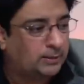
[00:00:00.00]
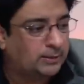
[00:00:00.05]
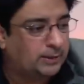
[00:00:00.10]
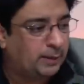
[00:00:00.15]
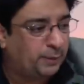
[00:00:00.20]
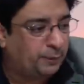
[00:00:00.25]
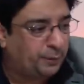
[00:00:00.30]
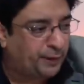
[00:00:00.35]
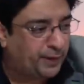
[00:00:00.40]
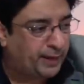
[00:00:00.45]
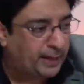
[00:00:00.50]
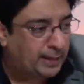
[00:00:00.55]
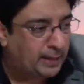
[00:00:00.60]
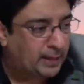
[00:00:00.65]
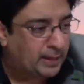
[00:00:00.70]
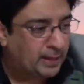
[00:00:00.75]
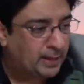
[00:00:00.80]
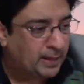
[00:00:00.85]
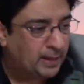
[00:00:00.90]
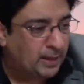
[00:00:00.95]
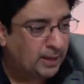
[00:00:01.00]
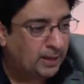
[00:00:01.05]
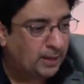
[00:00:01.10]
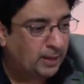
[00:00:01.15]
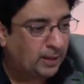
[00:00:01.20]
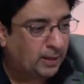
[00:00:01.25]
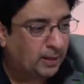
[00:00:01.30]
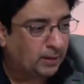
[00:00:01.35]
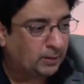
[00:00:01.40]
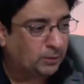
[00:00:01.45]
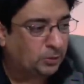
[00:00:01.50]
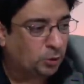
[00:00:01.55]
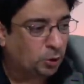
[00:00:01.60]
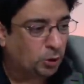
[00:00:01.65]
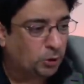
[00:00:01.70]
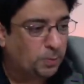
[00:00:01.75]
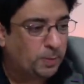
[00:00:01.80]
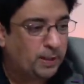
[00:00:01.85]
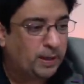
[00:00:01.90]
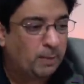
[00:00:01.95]
they feel
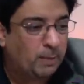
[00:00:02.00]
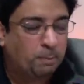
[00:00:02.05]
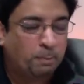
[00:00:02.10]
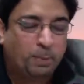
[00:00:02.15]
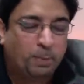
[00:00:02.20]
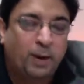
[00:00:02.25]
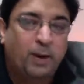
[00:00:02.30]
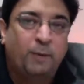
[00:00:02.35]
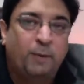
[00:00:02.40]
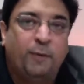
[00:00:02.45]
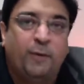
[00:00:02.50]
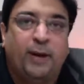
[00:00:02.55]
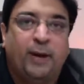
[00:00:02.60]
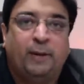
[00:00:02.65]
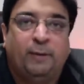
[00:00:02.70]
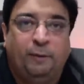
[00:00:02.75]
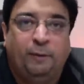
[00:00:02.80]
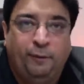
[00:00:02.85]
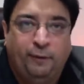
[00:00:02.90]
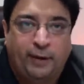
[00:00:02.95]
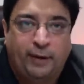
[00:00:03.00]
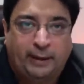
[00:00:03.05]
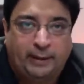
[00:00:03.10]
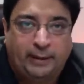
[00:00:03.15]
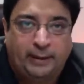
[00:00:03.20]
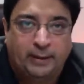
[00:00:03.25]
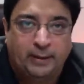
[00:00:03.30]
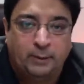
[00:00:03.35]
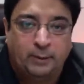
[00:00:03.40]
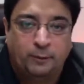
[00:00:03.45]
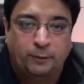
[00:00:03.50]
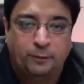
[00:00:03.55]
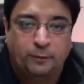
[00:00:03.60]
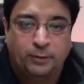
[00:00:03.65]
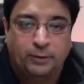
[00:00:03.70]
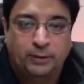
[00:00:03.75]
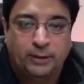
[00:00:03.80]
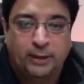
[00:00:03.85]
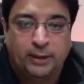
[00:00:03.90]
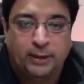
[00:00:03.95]
could be a perfect fit
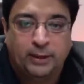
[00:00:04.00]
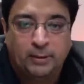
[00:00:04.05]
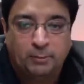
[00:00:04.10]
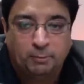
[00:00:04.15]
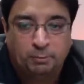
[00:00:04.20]
for their